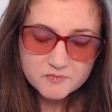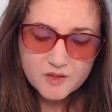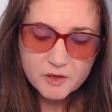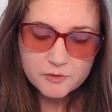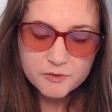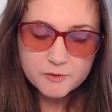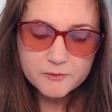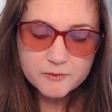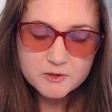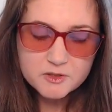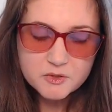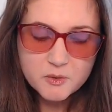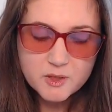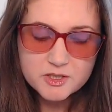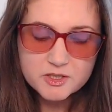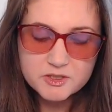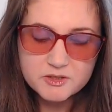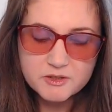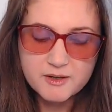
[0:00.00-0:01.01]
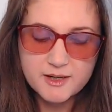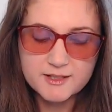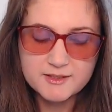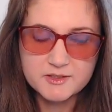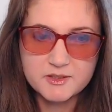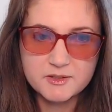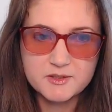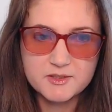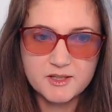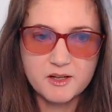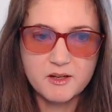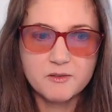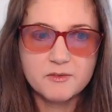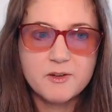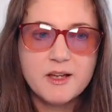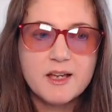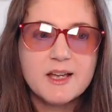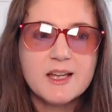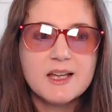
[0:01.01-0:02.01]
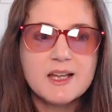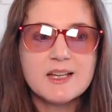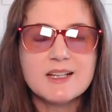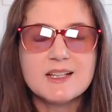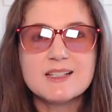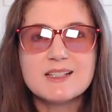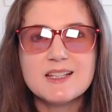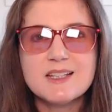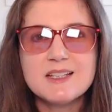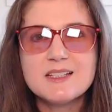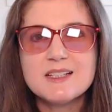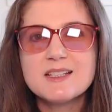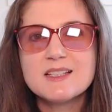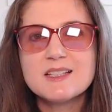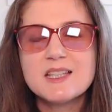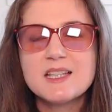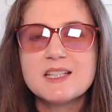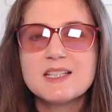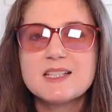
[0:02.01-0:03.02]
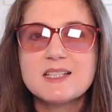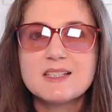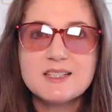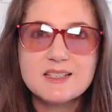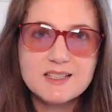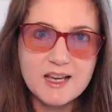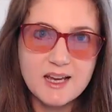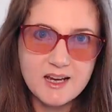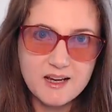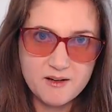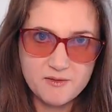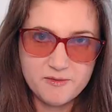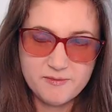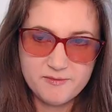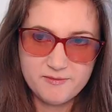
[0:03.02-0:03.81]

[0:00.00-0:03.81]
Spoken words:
The first question you ask yourself is this safe?